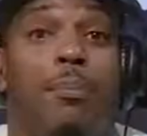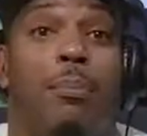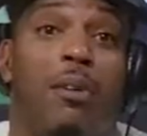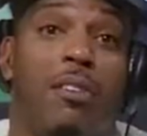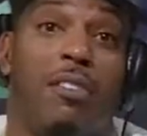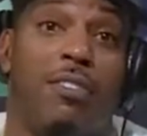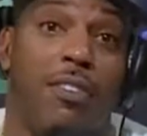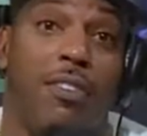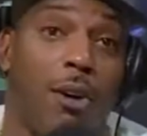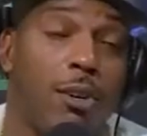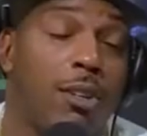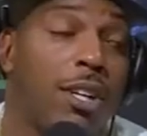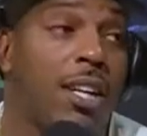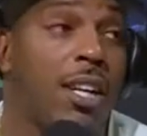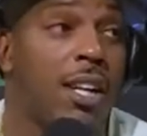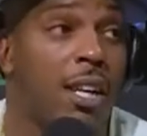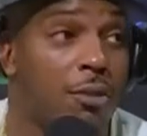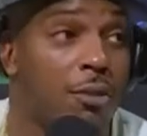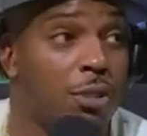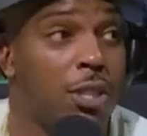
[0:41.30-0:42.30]
before the
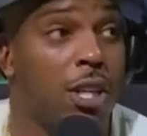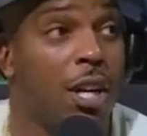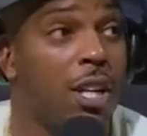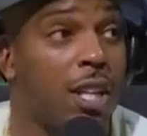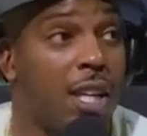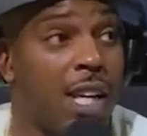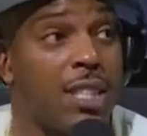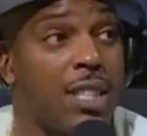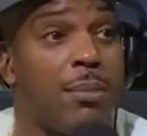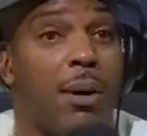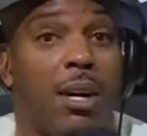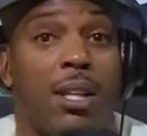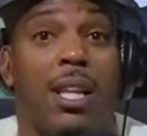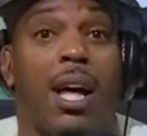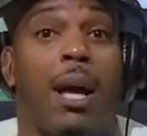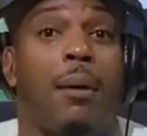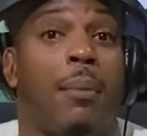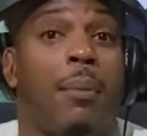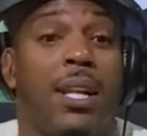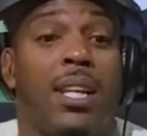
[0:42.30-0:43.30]
return of catch ball,
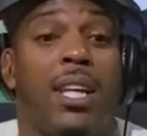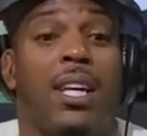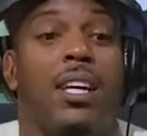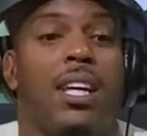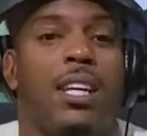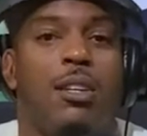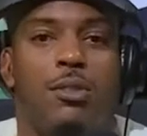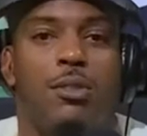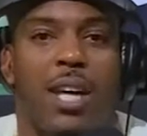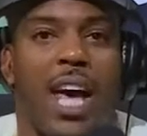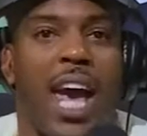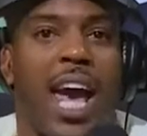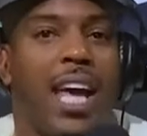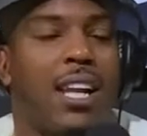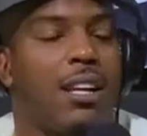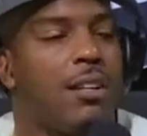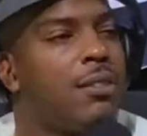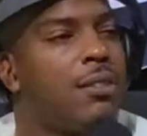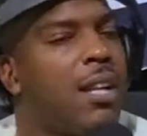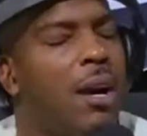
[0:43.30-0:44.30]
like my nigga, it was
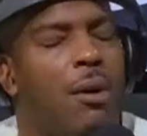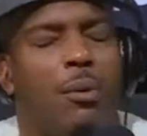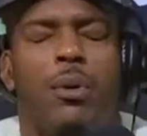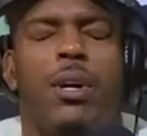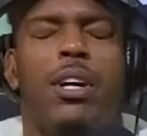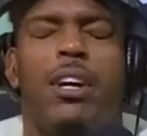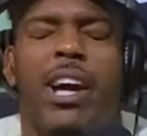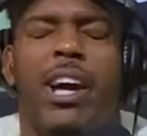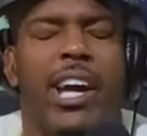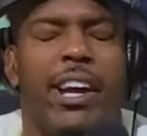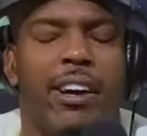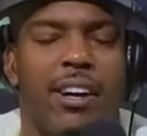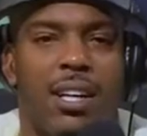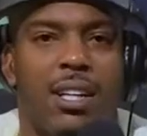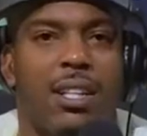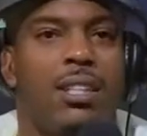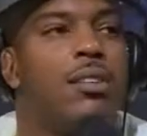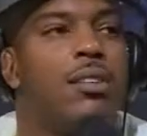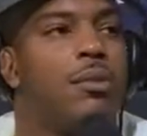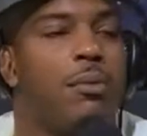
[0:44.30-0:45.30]
Adam, not Will Herring,
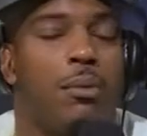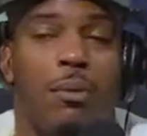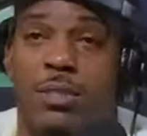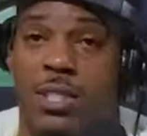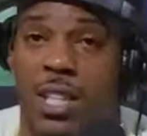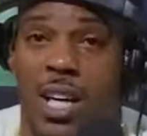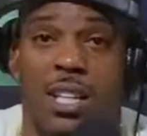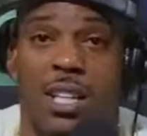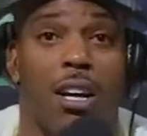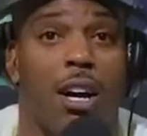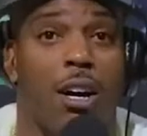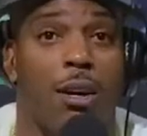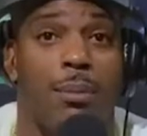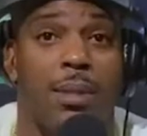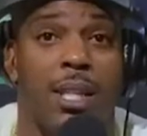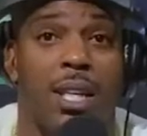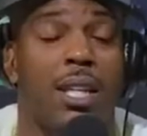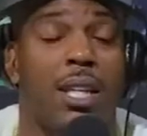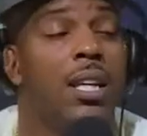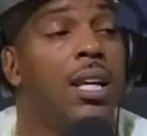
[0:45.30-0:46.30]
child of
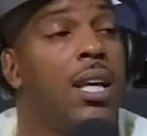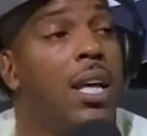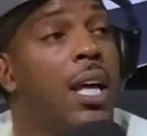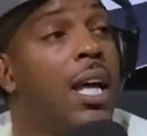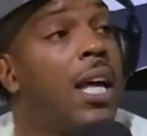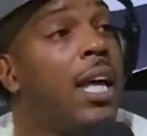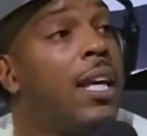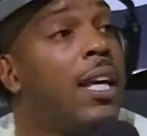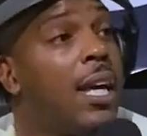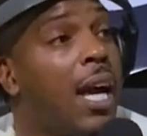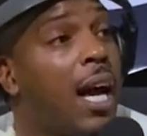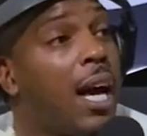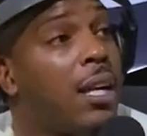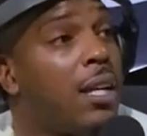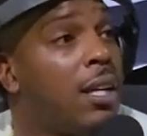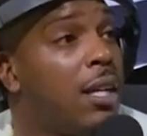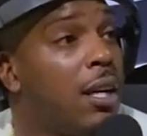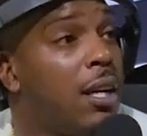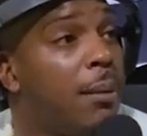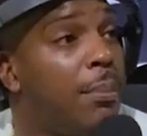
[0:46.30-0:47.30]
Auburn nigga. He got
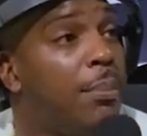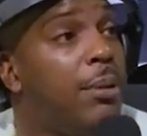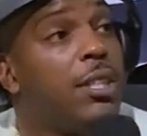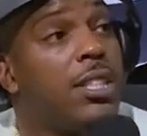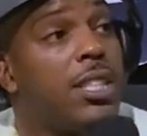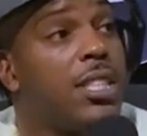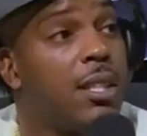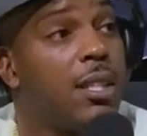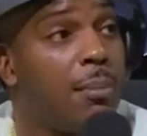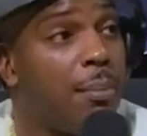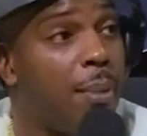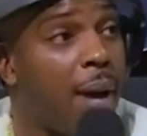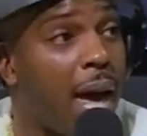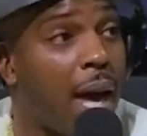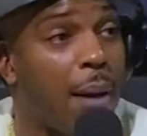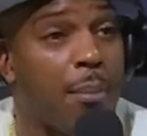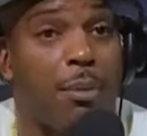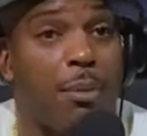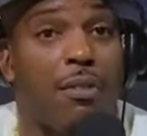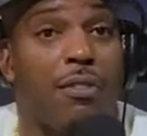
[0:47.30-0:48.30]
uh pushed in the
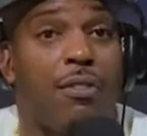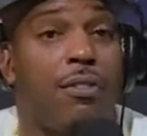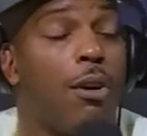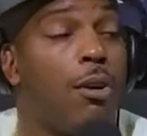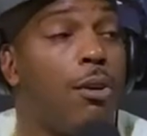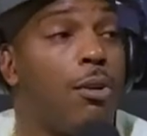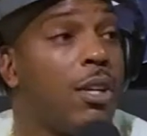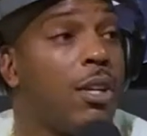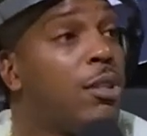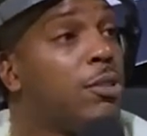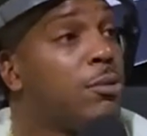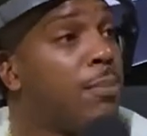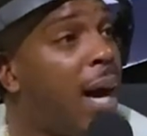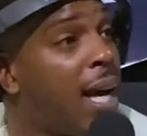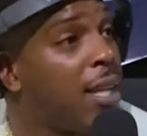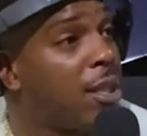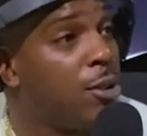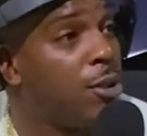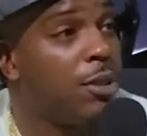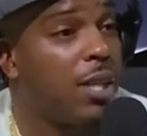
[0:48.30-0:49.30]
back before it was
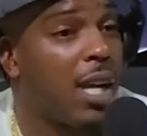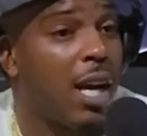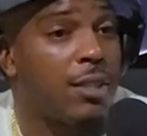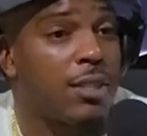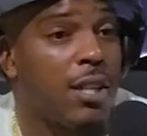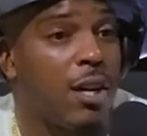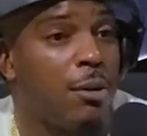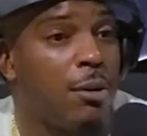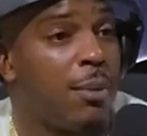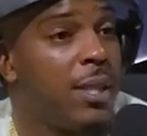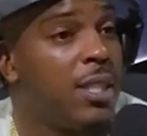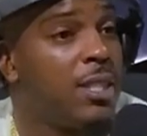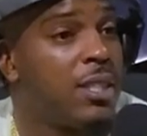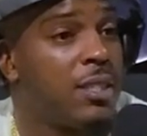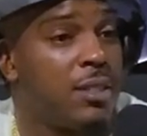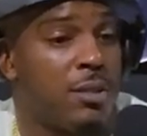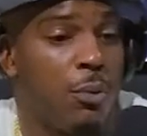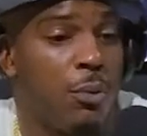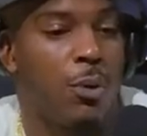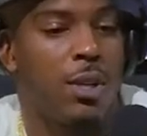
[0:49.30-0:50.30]
my dude that I was on, but he
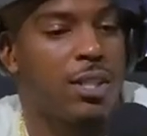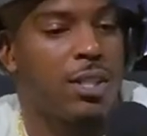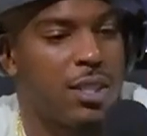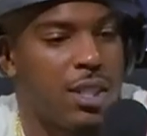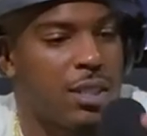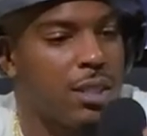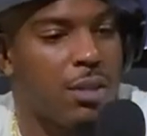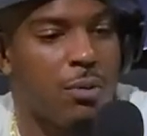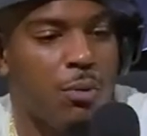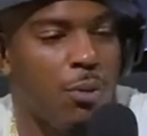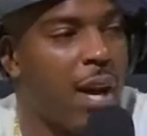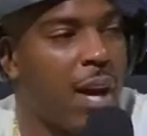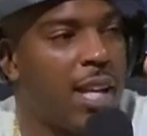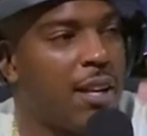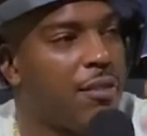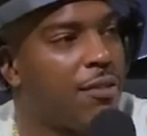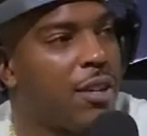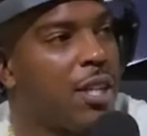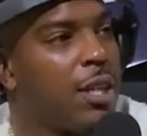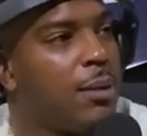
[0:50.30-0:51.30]
just Will just ran
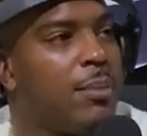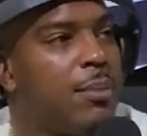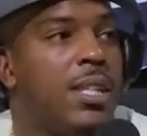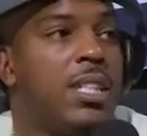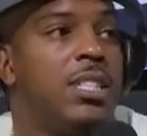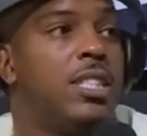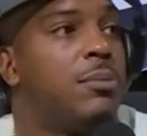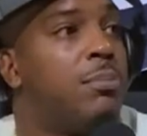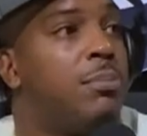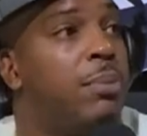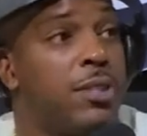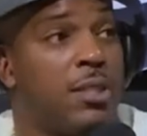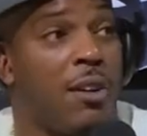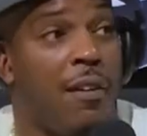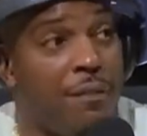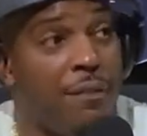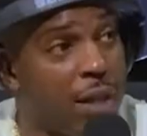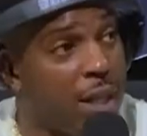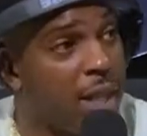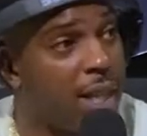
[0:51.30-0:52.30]
in front of him and he just pushed the
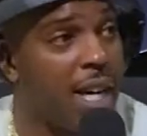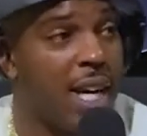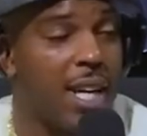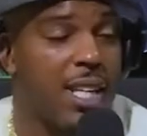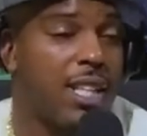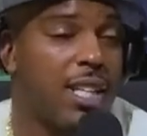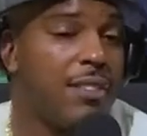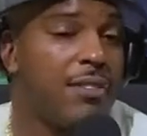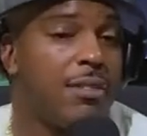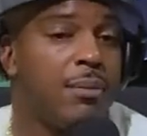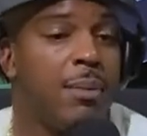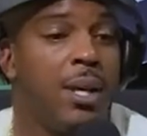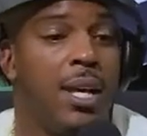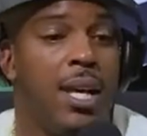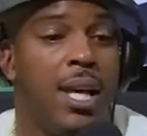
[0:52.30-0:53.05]
fuck out of him.